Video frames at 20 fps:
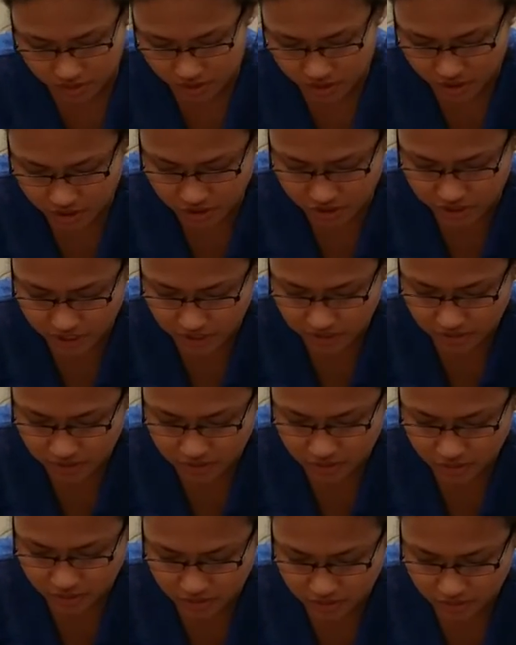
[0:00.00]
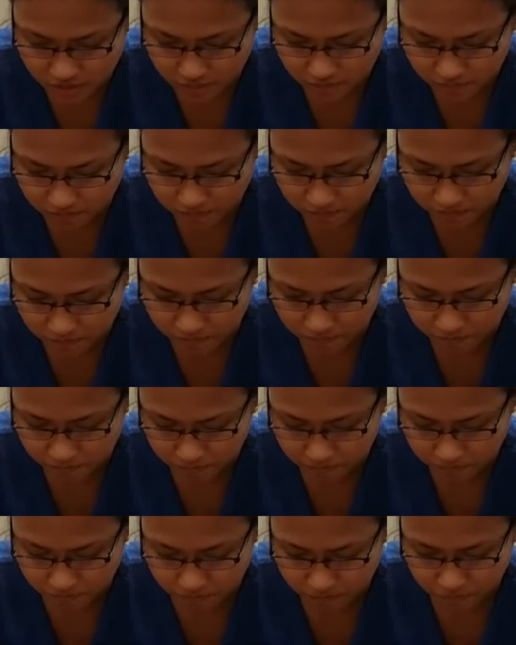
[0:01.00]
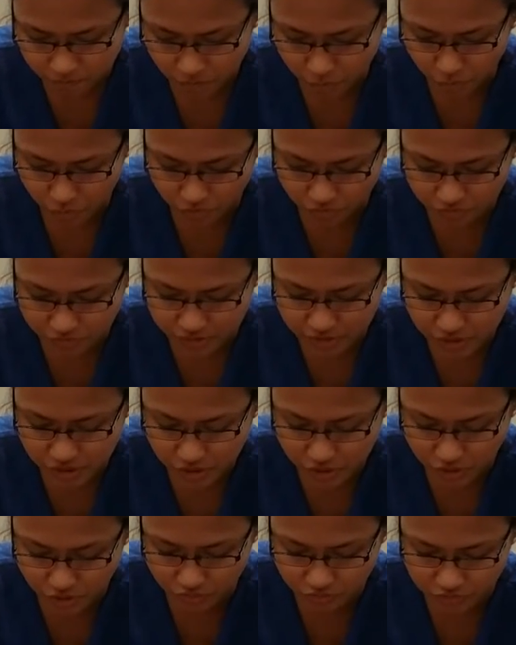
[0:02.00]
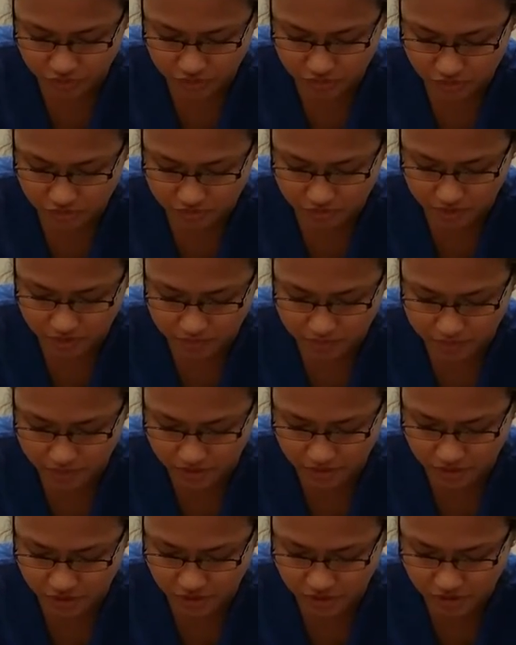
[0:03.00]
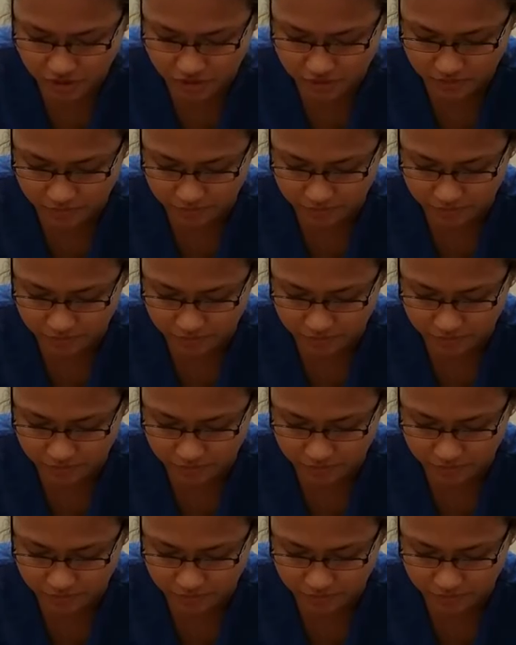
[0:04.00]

inject the morphine sulfate to my patient.